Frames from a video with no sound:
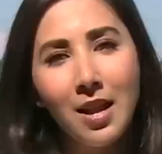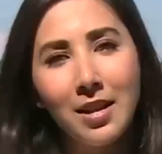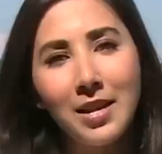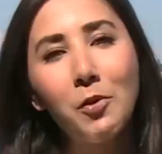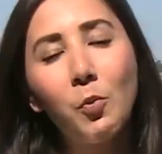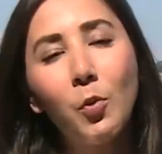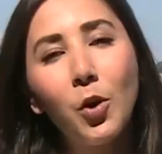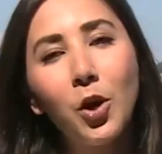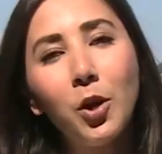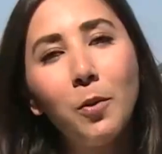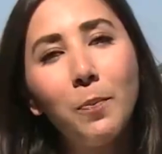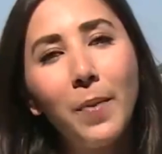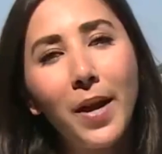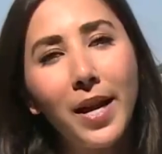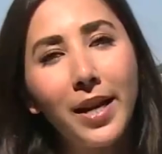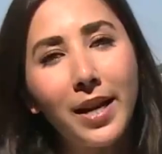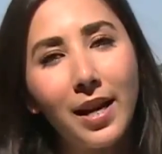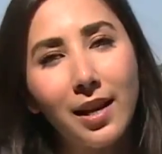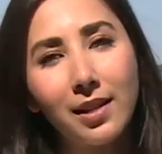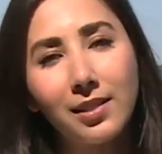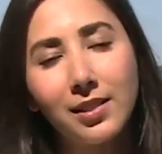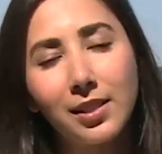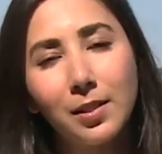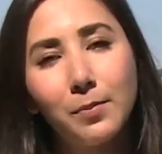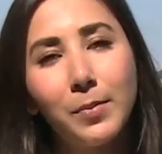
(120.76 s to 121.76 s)
Now, the World Bank
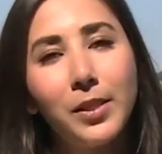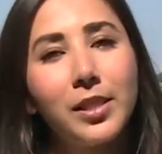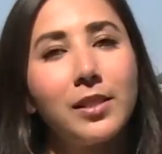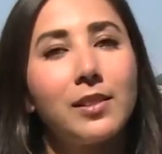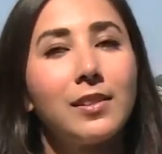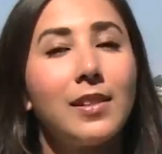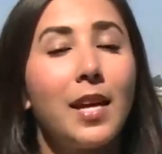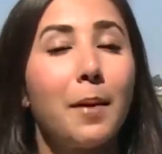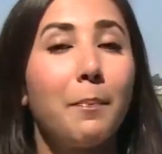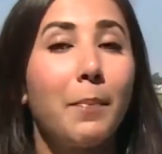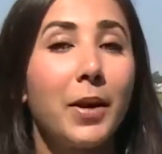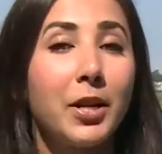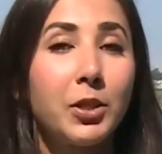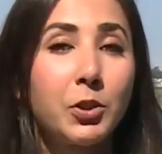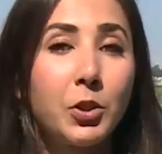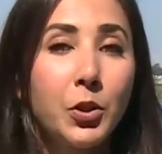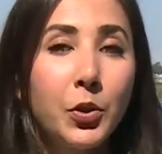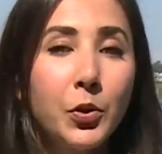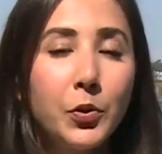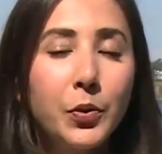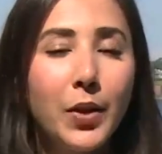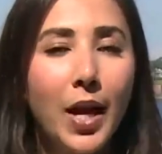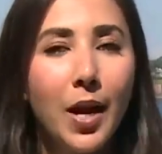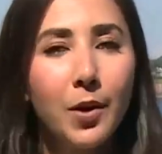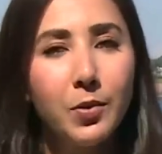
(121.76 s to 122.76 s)
estimates that by
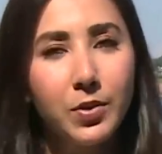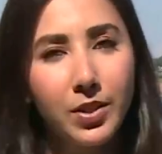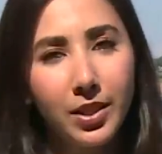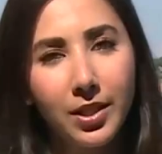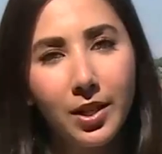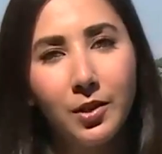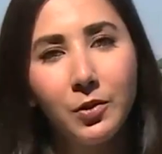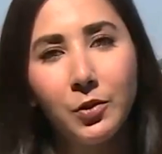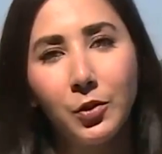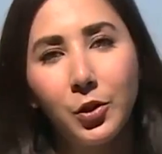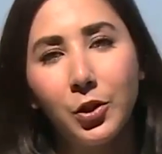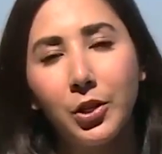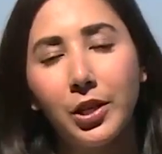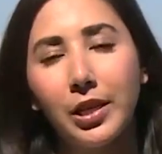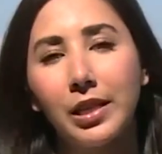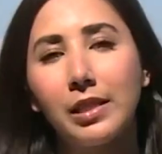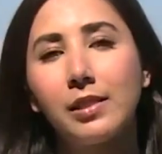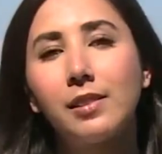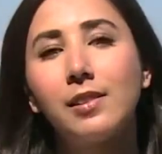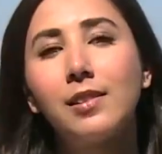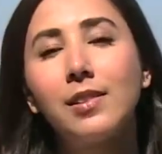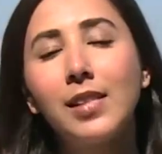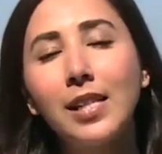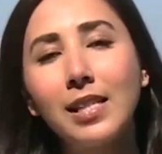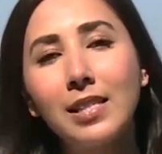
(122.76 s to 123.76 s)
2030,
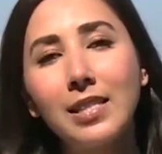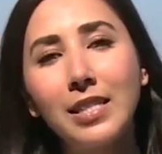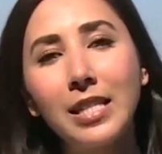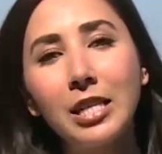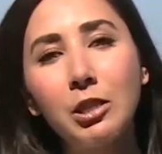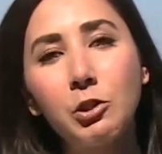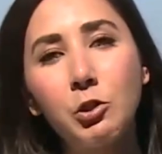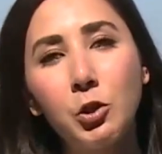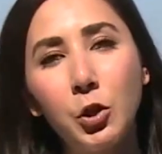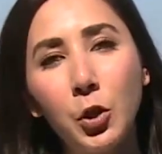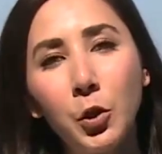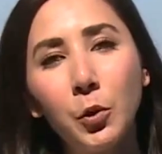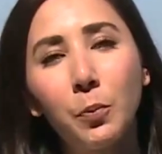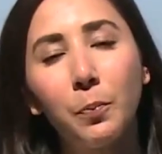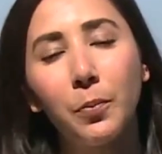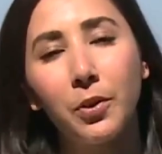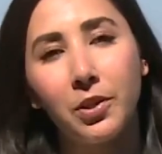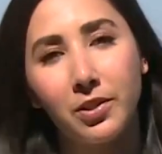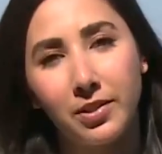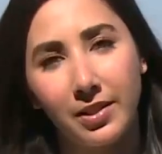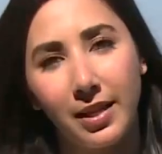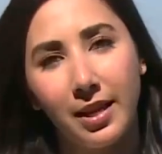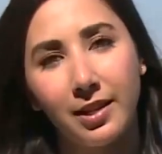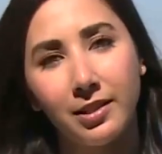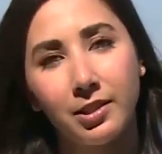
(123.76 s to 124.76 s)

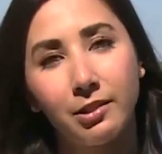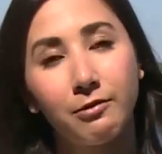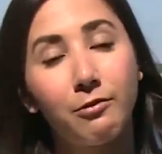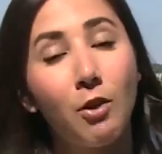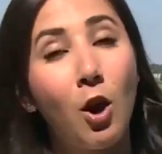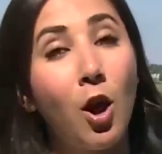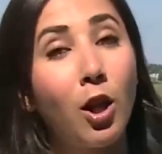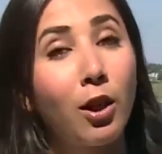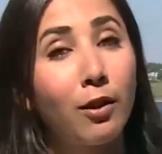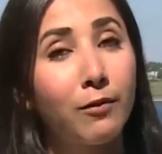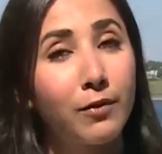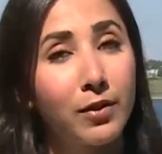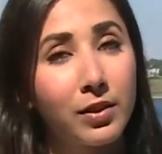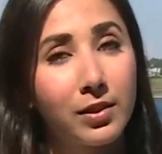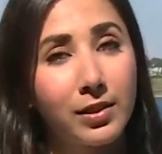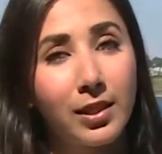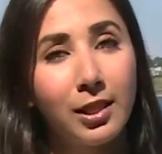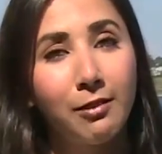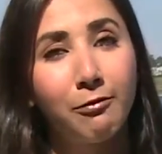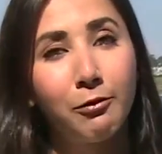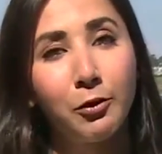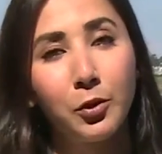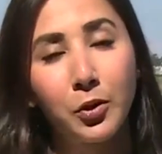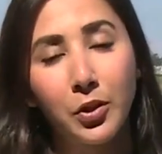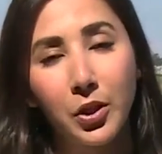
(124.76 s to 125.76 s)
62% of all of the
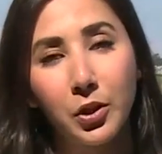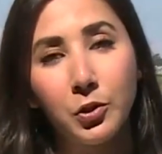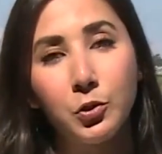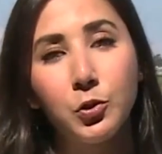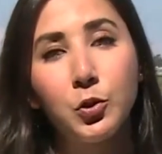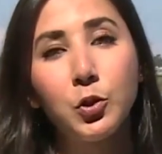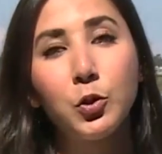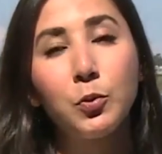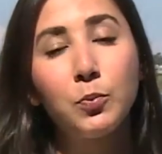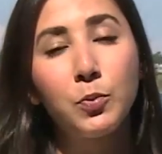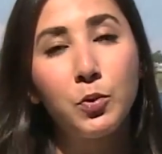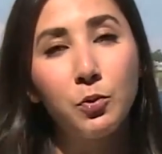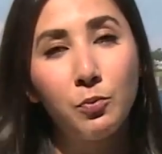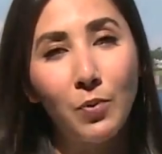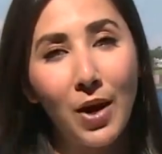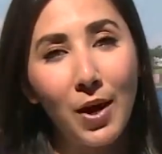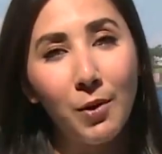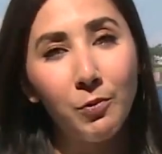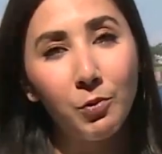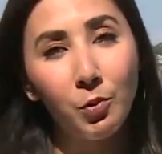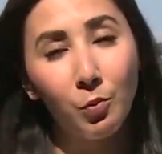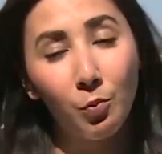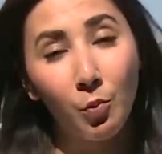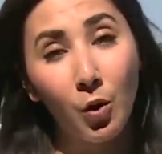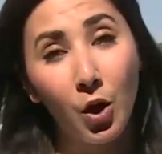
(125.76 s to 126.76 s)
seafood consumed
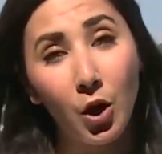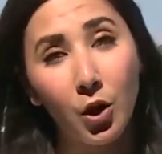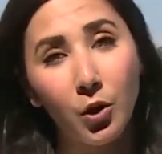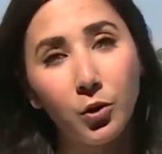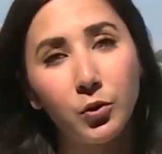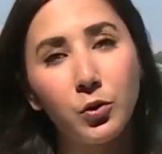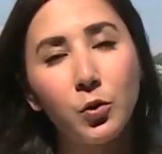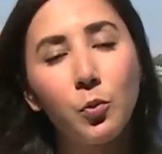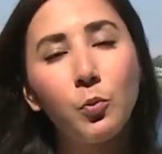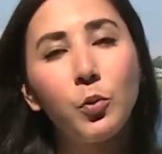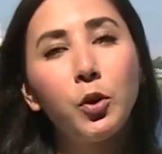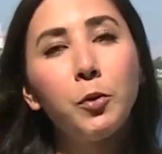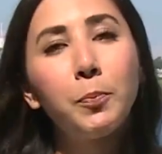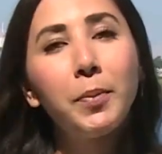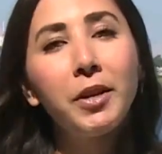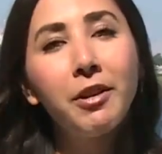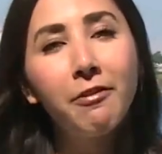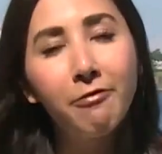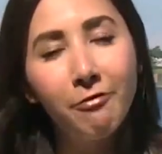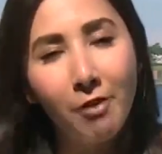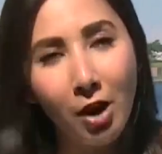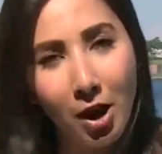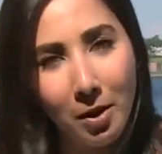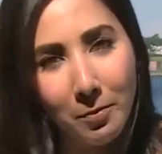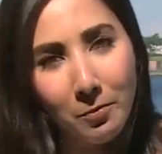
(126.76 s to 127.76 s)
around the world will be
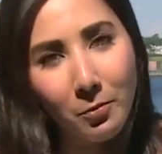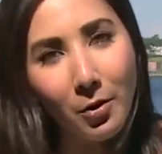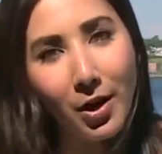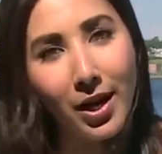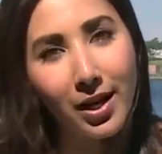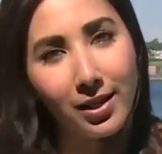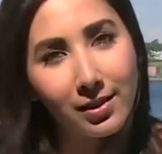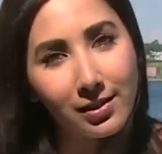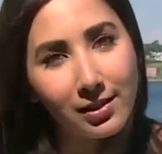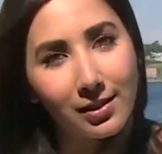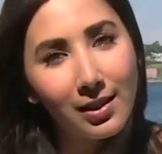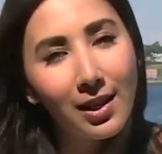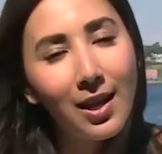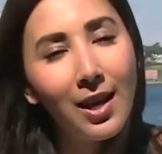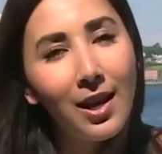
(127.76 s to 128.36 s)
farm-raised.